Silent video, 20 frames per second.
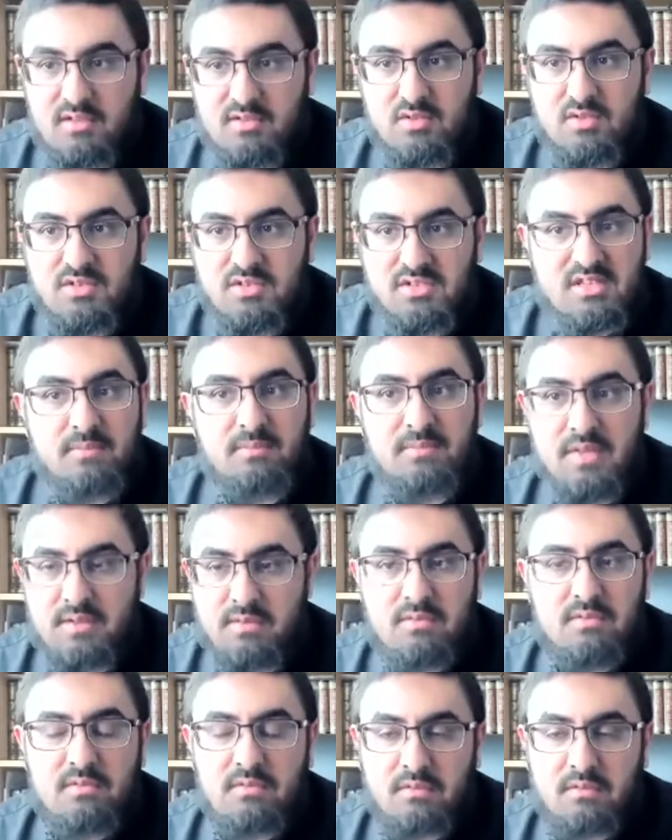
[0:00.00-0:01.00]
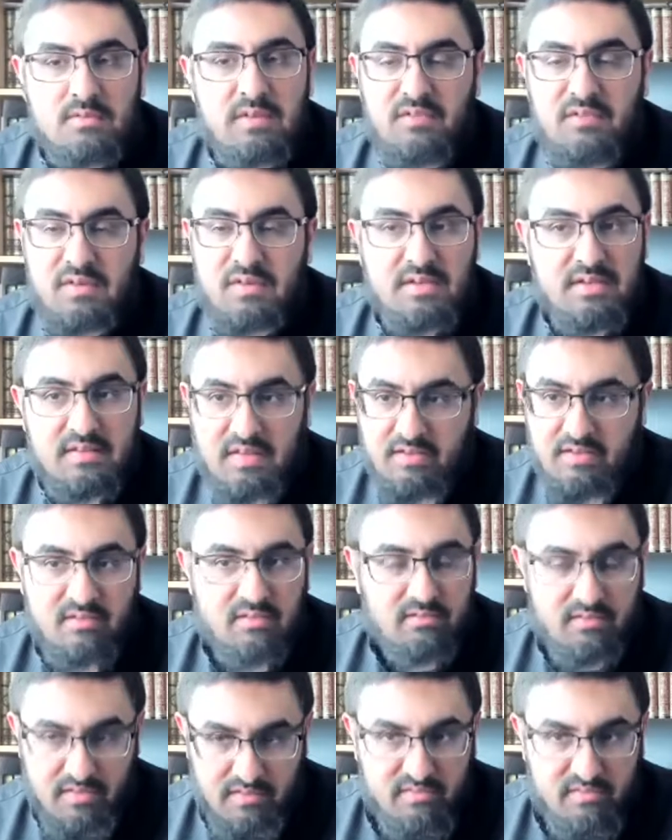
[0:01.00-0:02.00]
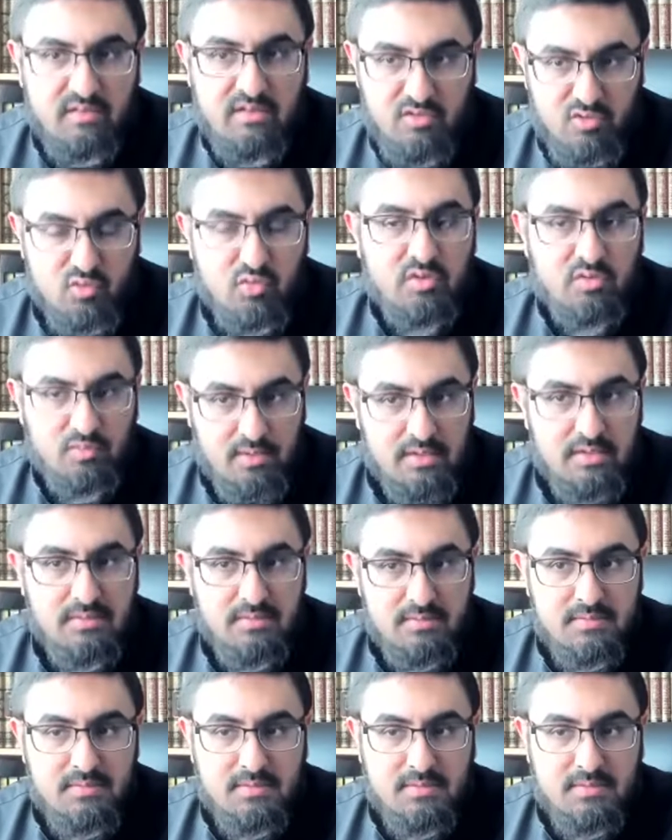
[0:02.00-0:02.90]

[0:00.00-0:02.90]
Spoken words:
Dr. Saab that definitely that's an issue as well.